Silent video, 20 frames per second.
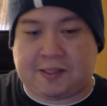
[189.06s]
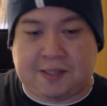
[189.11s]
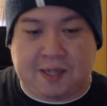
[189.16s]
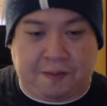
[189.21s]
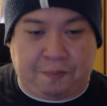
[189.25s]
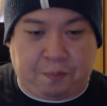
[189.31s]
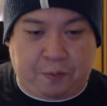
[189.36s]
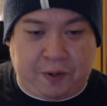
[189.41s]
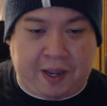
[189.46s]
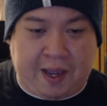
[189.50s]

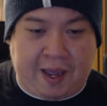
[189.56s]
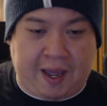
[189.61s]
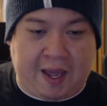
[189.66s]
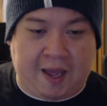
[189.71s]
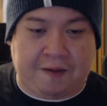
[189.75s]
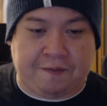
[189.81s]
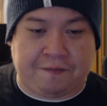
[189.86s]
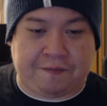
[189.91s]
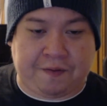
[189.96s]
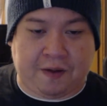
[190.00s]
Next up, we
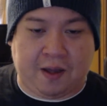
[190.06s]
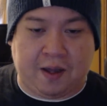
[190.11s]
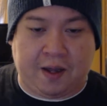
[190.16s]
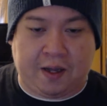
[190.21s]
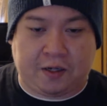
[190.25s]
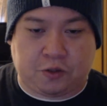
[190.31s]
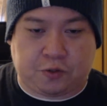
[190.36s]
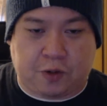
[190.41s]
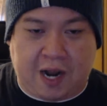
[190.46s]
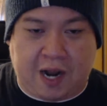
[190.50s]
have
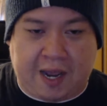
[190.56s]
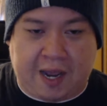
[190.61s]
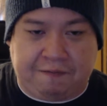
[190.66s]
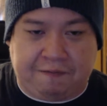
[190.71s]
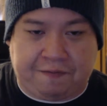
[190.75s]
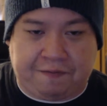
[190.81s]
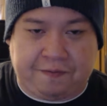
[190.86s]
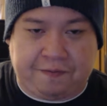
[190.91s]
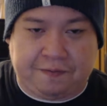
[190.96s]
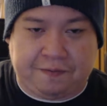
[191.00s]

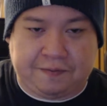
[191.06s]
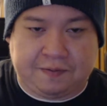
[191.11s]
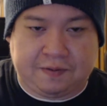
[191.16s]
Drive.